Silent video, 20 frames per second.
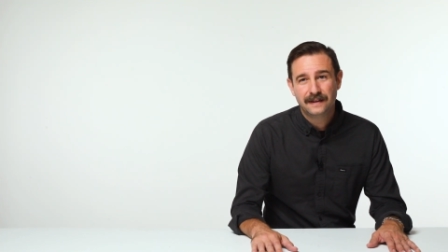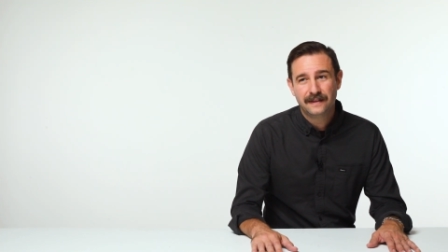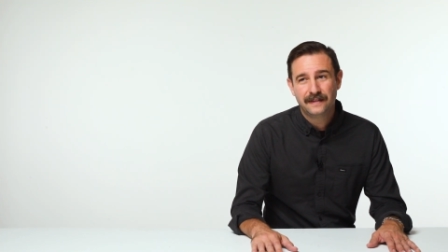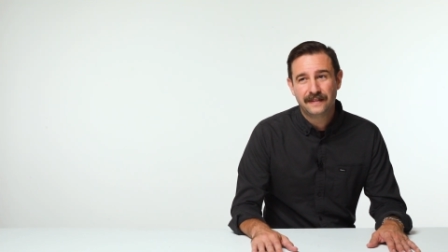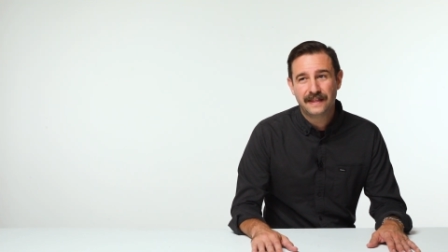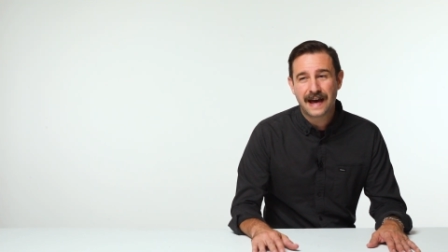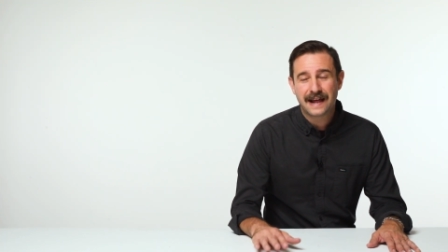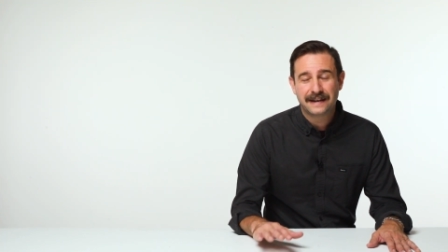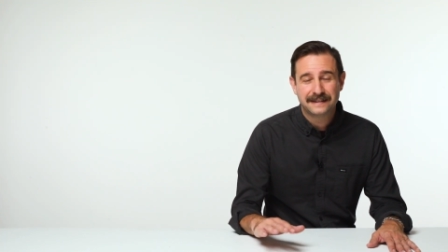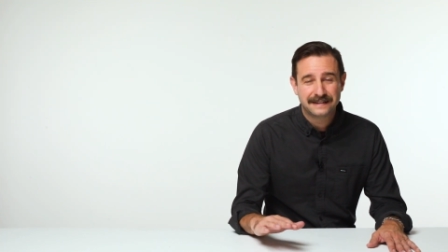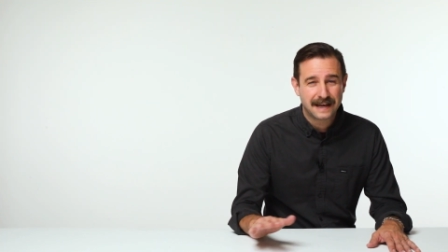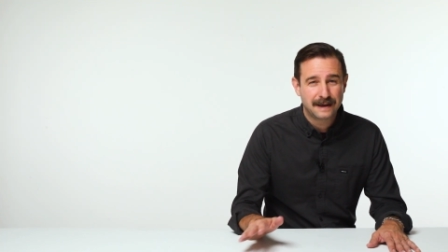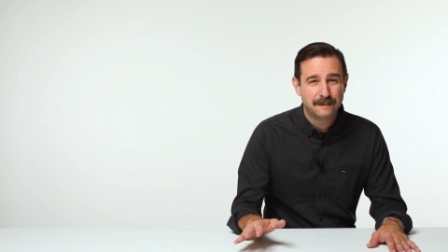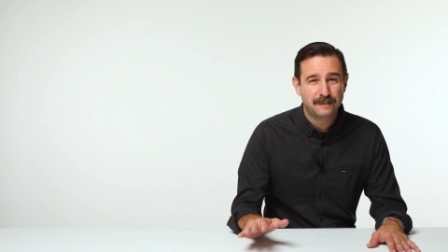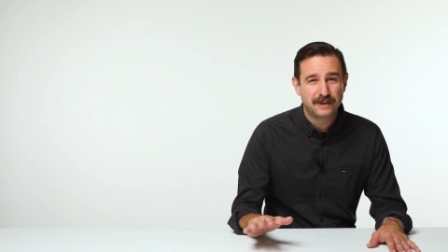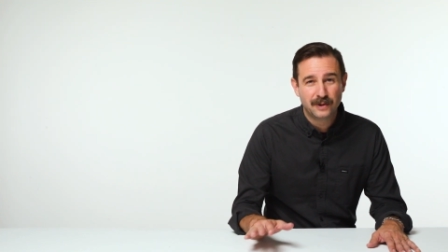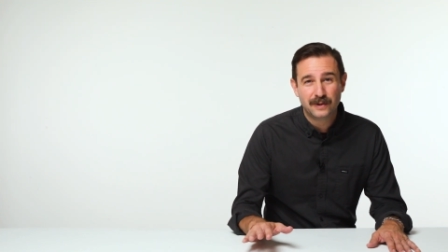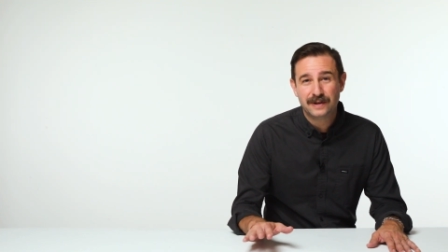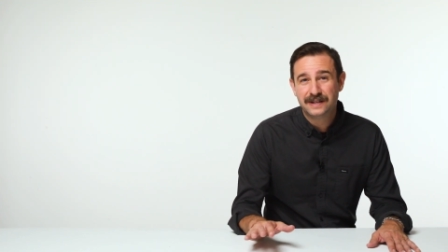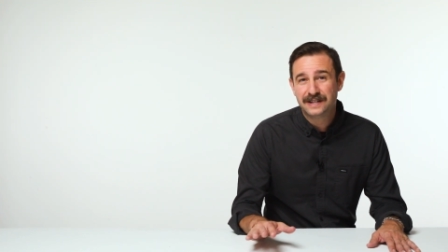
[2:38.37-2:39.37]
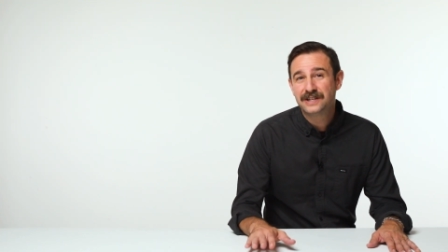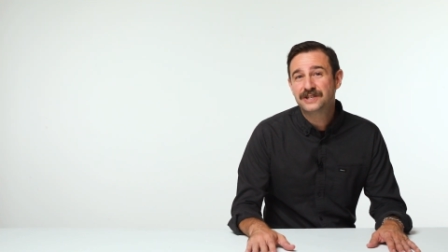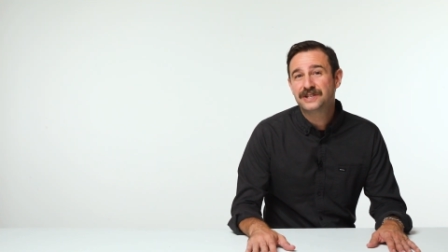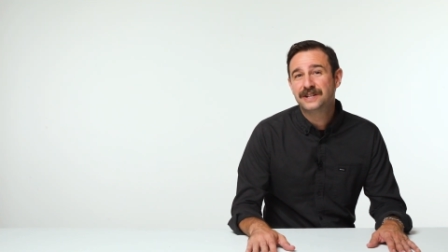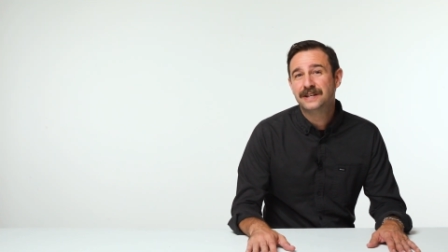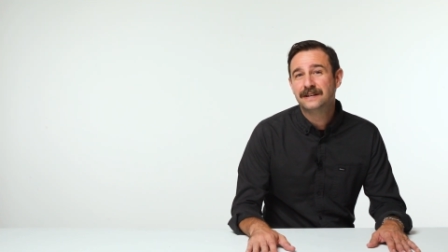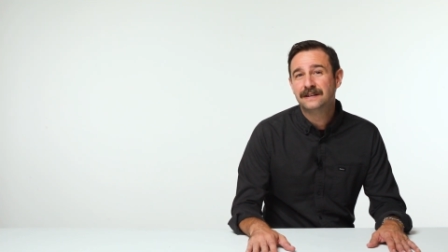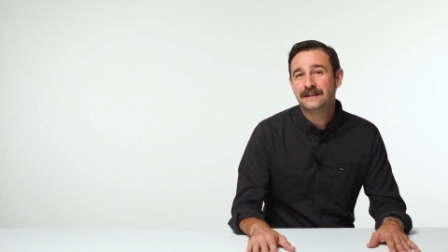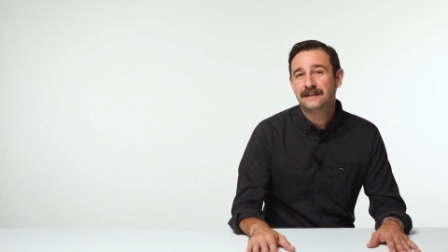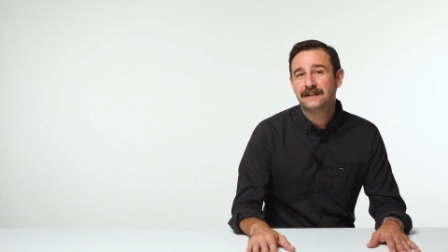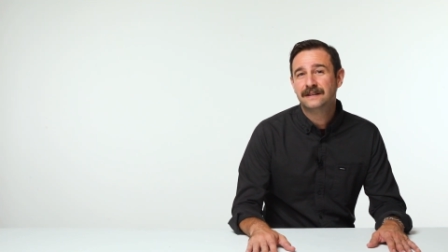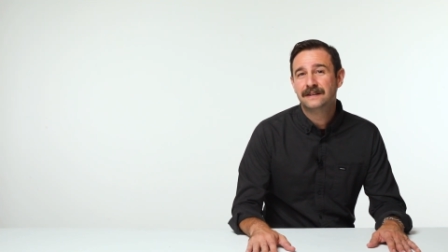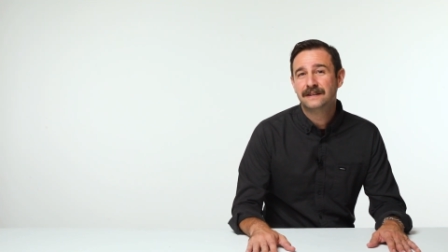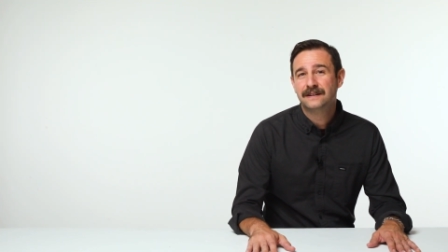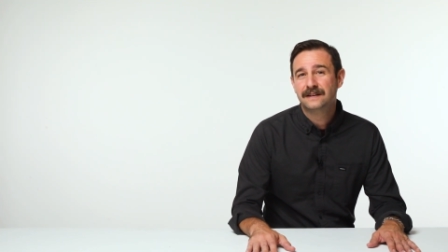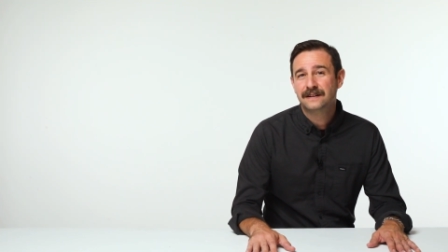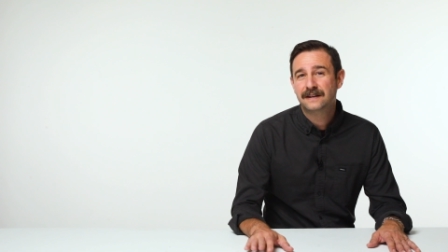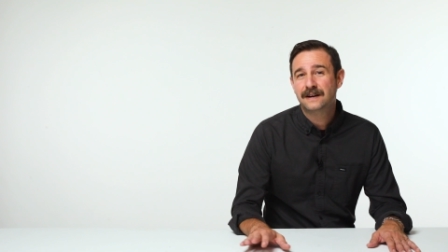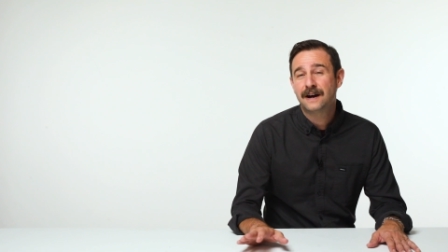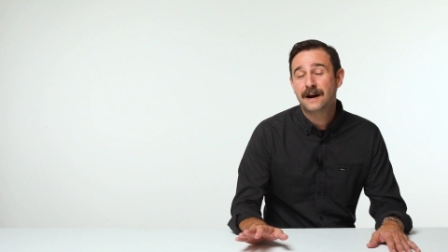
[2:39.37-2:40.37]
that debut edition,
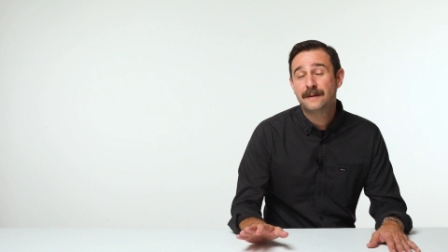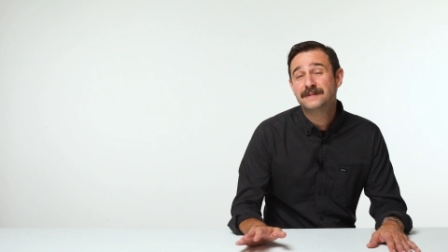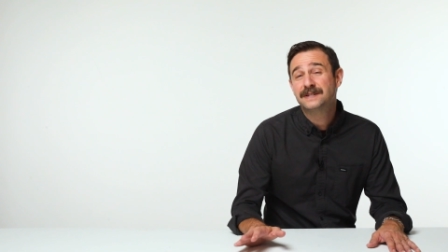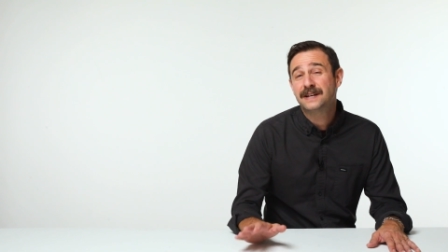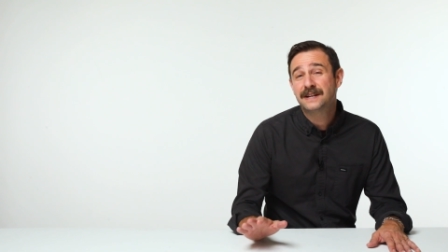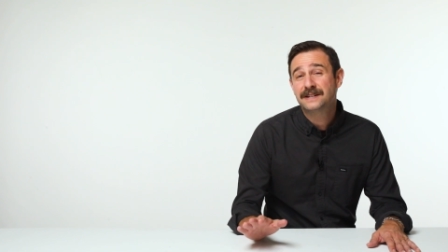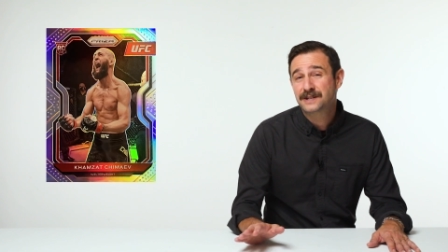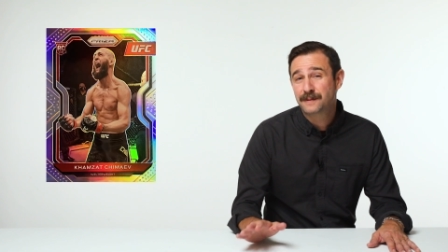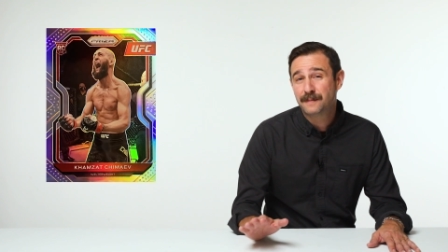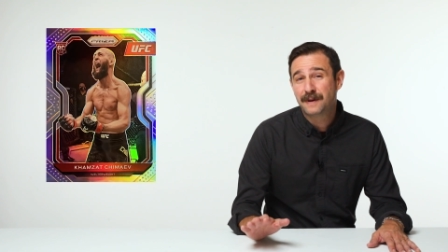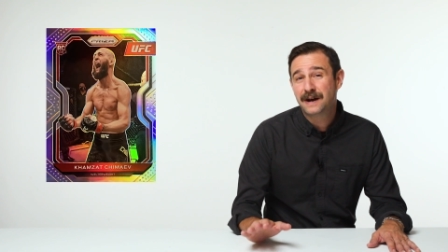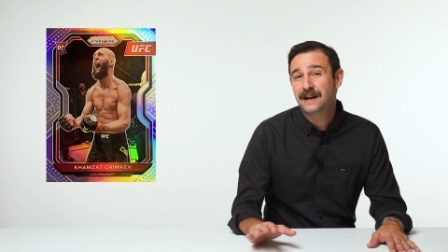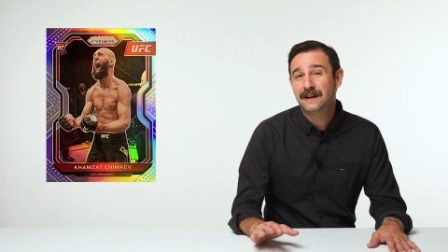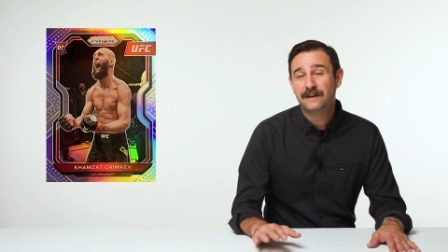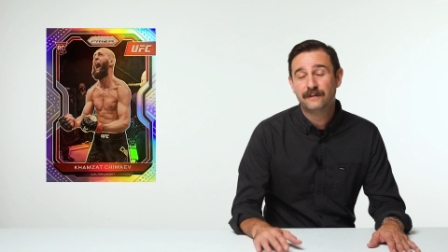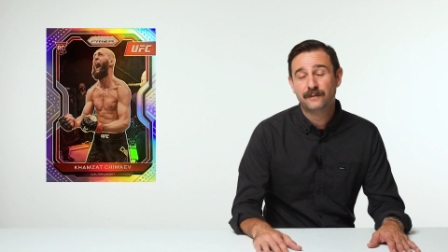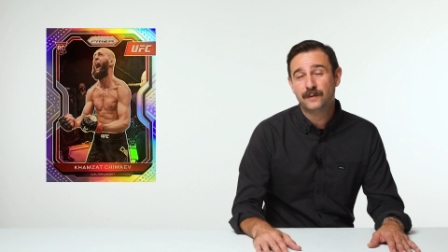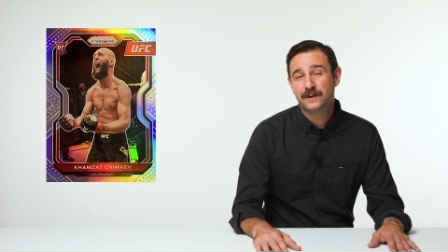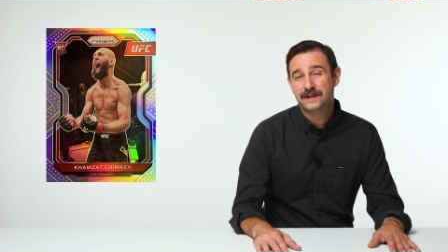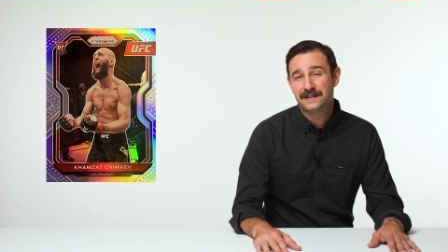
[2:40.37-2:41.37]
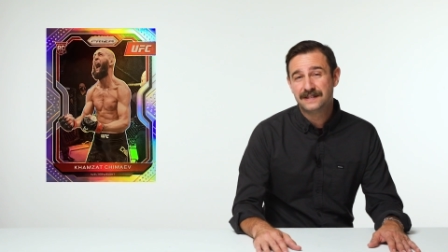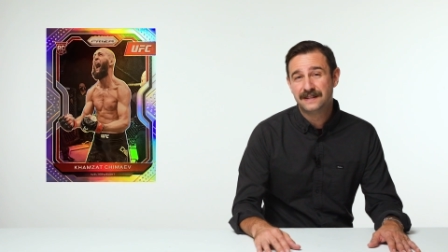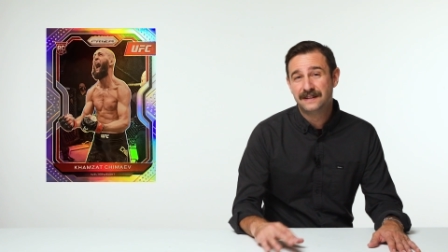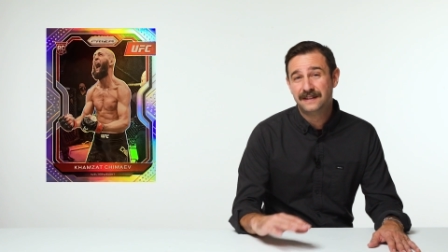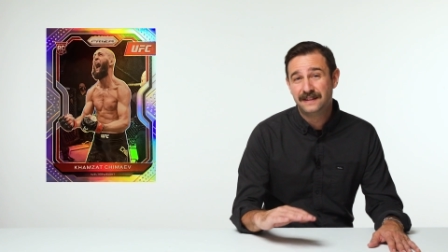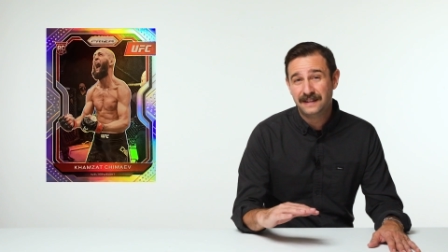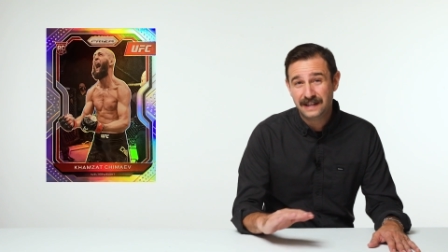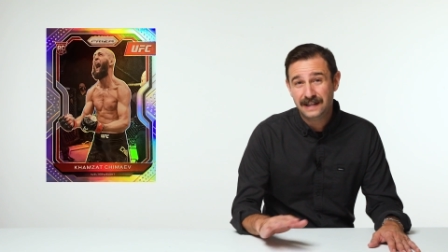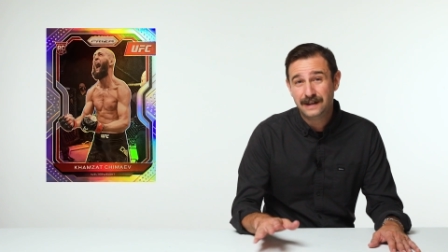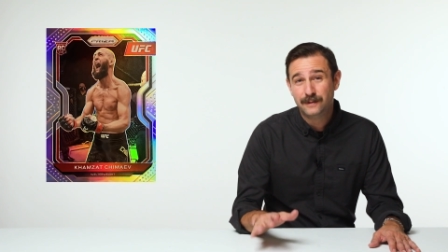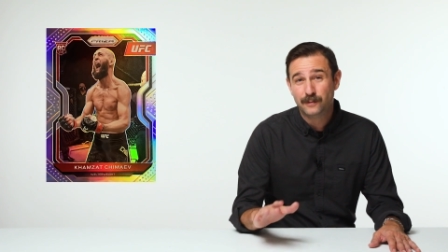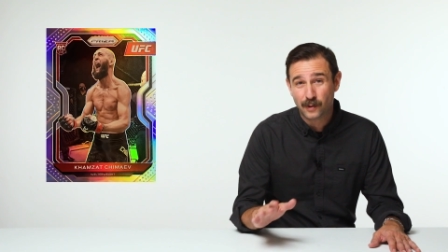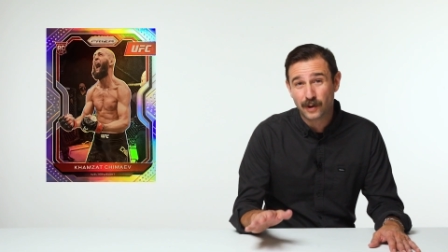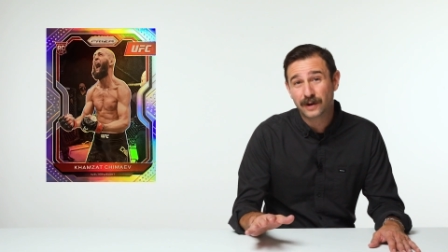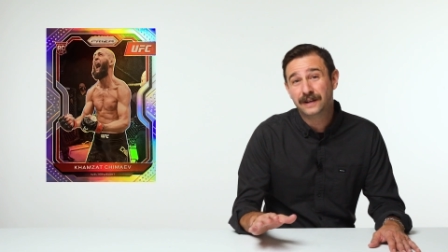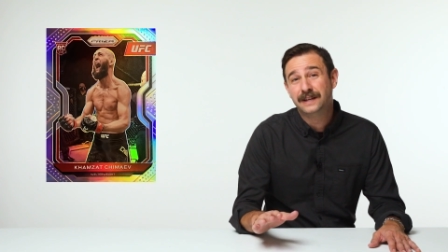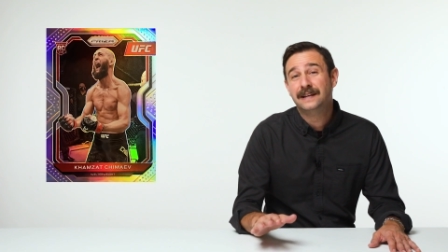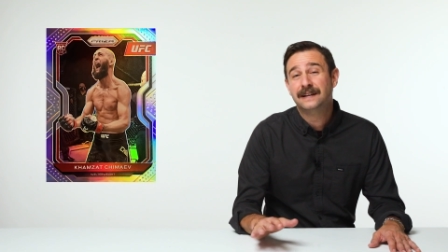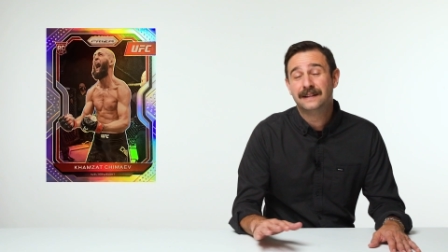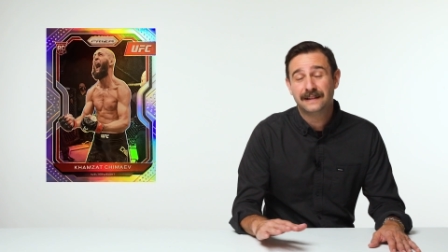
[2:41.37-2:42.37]
Khamzat Chimaev was the
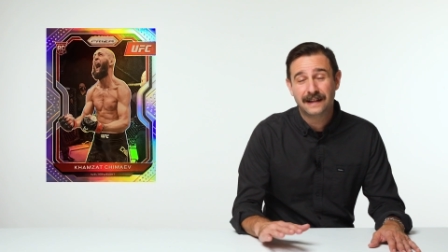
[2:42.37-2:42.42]
rookie.